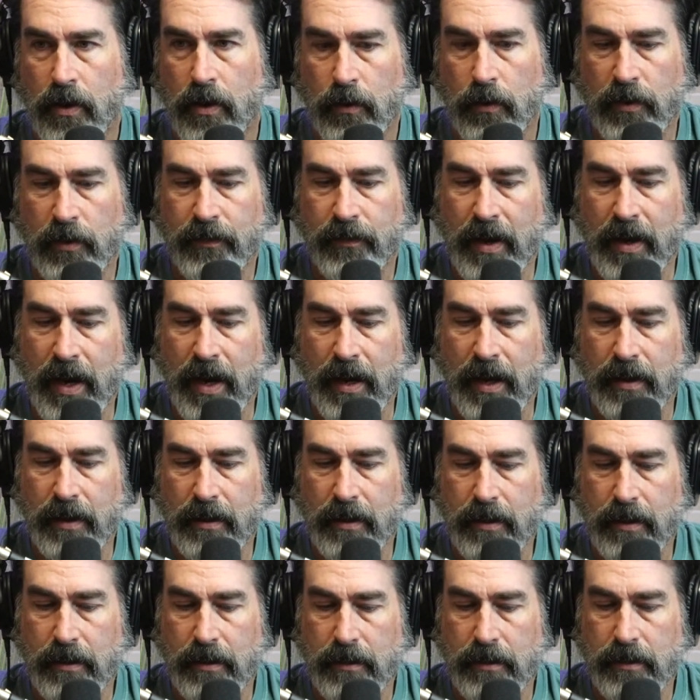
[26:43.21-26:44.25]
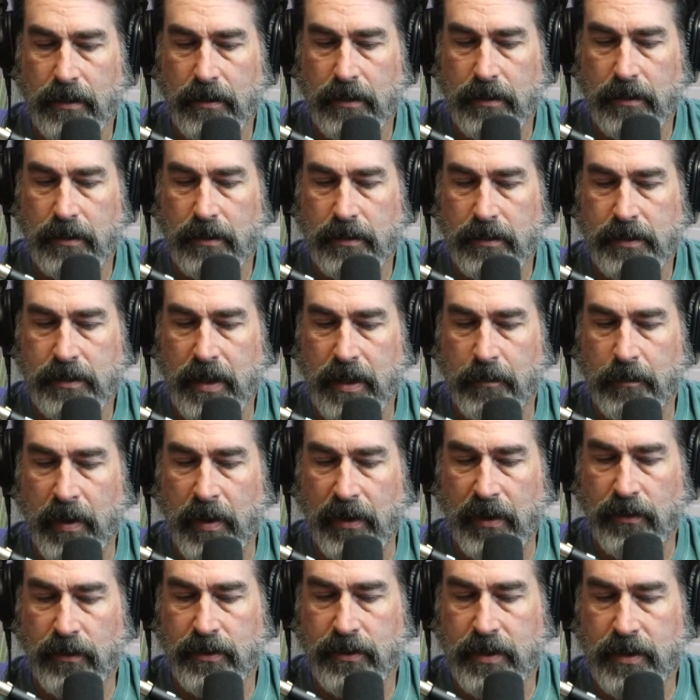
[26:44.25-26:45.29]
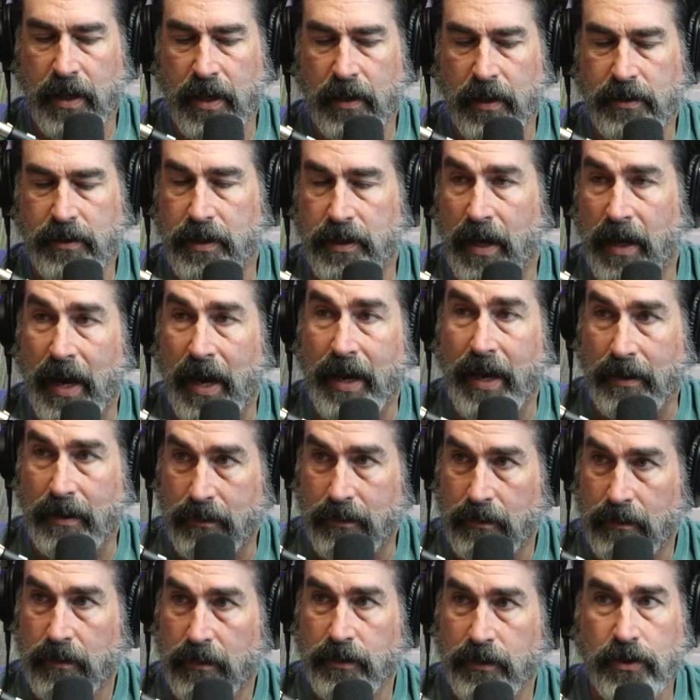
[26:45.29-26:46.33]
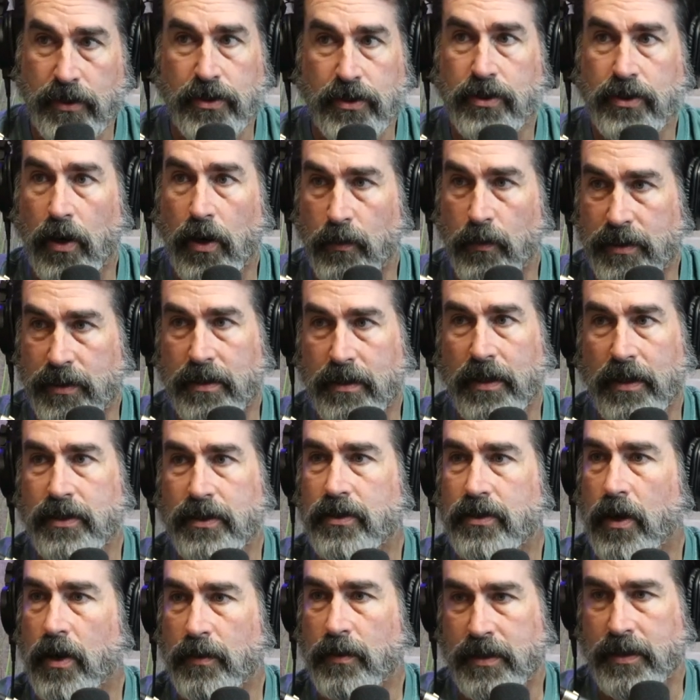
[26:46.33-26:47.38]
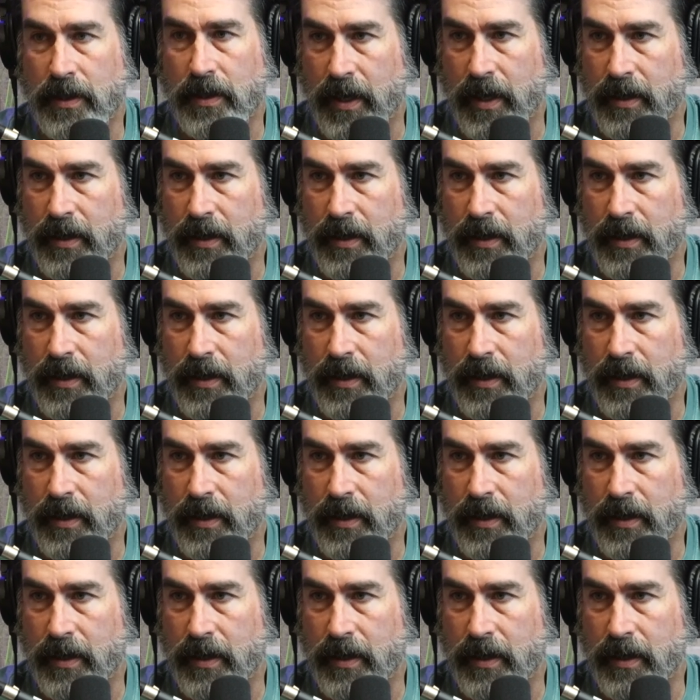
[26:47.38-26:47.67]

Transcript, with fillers: We've got St. Patrick's Day tonight. Let's start with tonight.